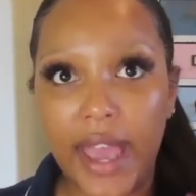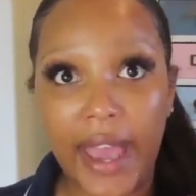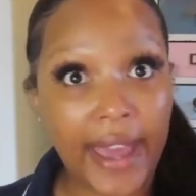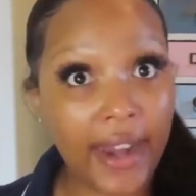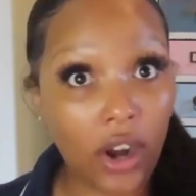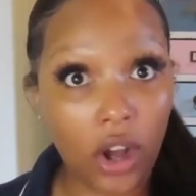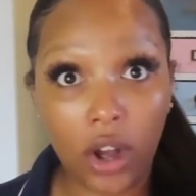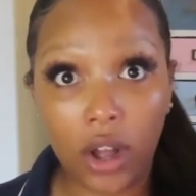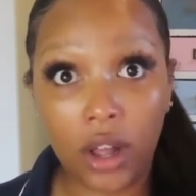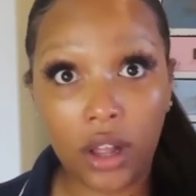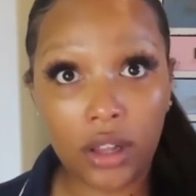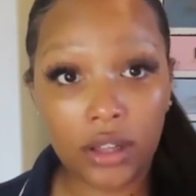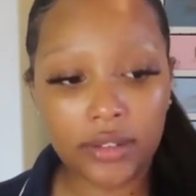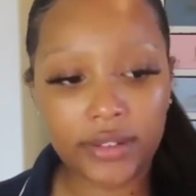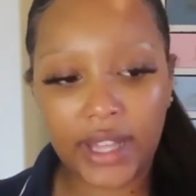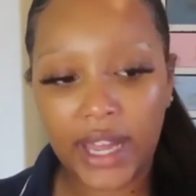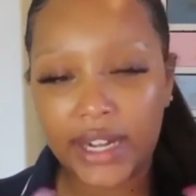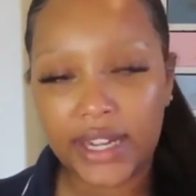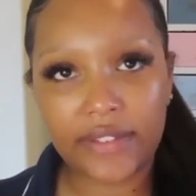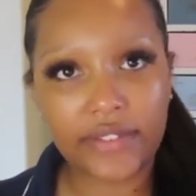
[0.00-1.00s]
at all,
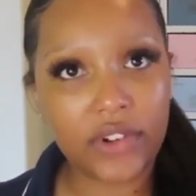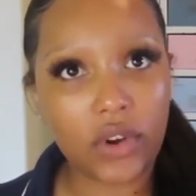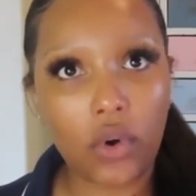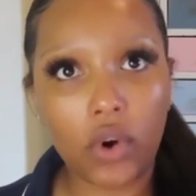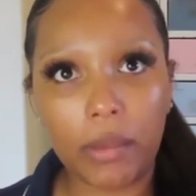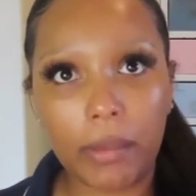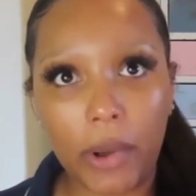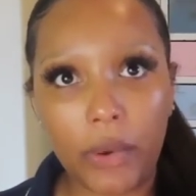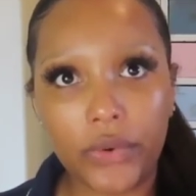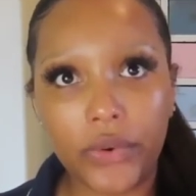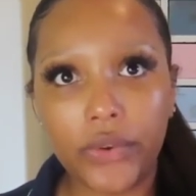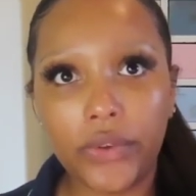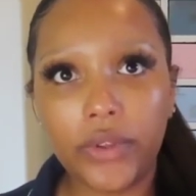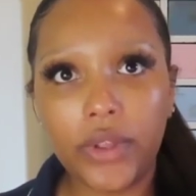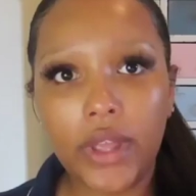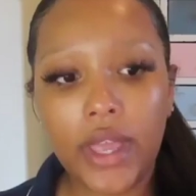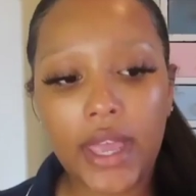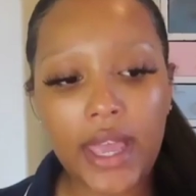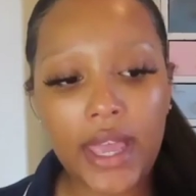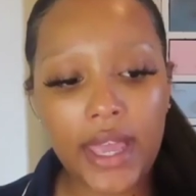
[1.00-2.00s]
not even
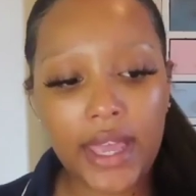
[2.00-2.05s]
hormonal.